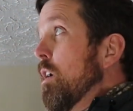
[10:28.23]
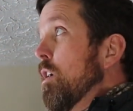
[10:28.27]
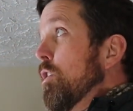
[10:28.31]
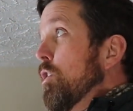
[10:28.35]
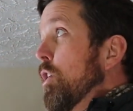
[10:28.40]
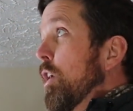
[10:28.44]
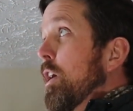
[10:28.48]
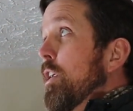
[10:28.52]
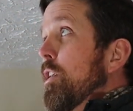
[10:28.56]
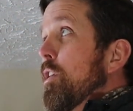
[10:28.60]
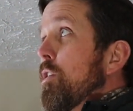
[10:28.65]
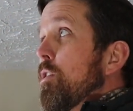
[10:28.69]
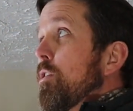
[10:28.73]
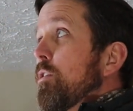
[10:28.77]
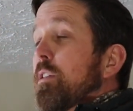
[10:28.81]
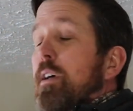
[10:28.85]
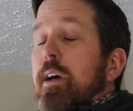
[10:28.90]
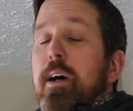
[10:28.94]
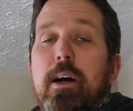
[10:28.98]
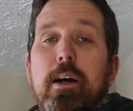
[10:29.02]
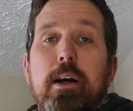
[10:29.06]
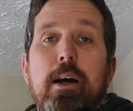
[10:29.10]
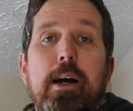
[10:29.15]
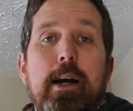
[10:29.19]
You can use
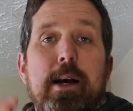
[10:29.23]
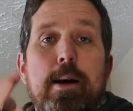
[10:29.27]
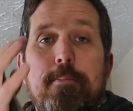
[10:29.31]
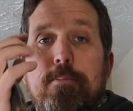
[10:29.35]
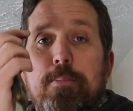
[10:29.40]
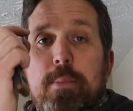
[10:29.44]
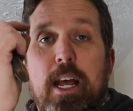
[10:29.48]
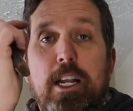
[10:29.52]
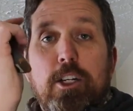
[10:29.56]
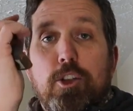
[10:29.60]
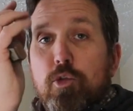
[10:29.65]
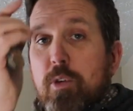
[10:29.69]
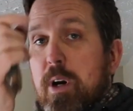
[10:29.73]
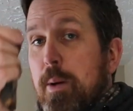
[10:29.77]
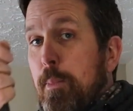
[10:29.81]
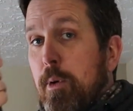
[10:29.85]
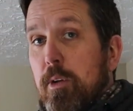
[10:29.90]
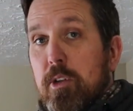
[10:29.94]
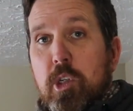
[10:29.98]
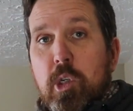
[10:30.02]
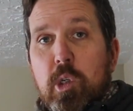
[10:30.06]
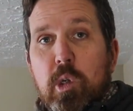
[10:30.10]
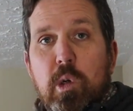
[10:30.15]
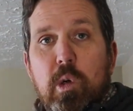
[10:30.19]
a
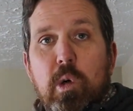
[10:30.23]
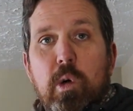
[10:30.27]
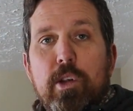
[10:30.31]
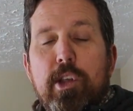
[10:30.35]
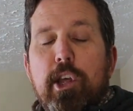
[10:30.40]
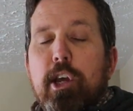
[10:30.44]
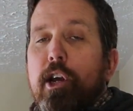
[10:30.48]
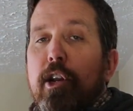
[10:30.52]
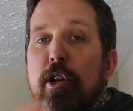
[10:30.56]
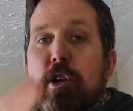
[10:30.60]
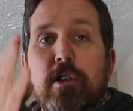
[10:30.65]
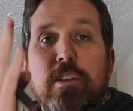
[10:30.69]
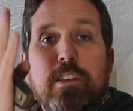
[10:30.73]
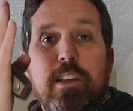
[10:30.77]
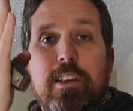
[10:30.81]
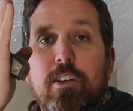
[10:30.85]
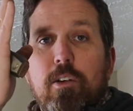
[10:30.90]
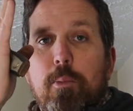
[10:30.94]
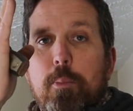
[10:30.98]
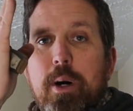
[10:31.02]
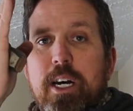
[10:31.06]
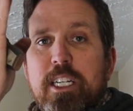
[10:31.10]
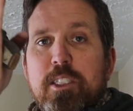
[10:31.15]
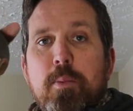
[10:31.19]
Dremel tool. You can use a
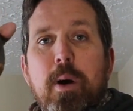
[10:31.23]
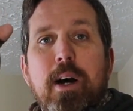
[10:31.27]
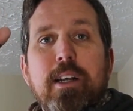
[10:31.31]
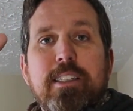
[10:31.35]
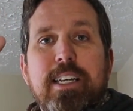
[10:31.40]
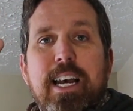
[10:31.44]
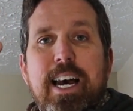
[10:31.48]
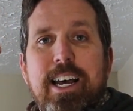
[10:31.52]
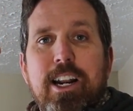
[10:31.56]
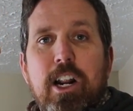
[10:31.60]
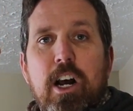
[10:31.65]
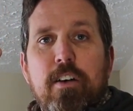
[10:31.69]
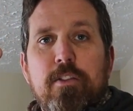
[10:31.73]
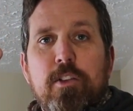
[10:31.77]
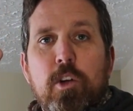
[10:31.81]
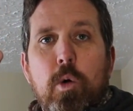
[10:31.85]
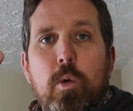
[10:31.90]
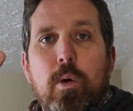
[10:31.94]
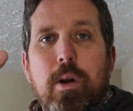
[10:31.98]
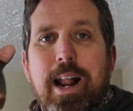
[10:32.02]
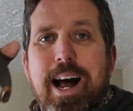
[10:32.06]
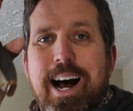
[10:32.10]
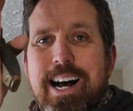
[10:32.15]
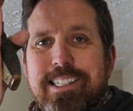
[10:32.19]
little buzz cutoff
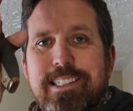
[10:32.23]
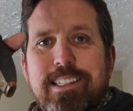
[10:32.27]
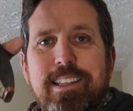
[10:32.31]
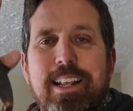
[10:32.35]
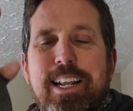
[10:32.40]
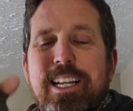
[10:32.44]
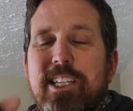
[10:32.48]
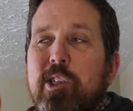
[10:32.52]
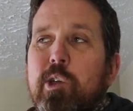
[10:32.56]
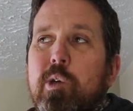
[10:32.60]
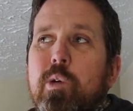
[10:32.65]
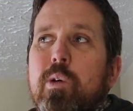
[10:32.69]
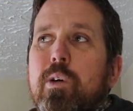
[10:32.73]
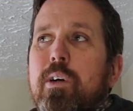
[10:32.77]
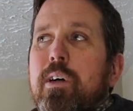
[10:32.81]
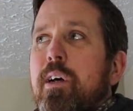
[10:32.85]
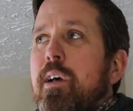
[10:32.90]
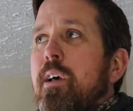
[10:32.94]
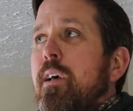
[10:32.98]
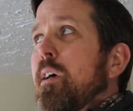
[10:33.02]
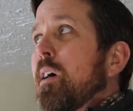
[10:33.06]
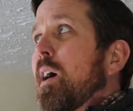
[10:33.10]
tool, an oscillating tool.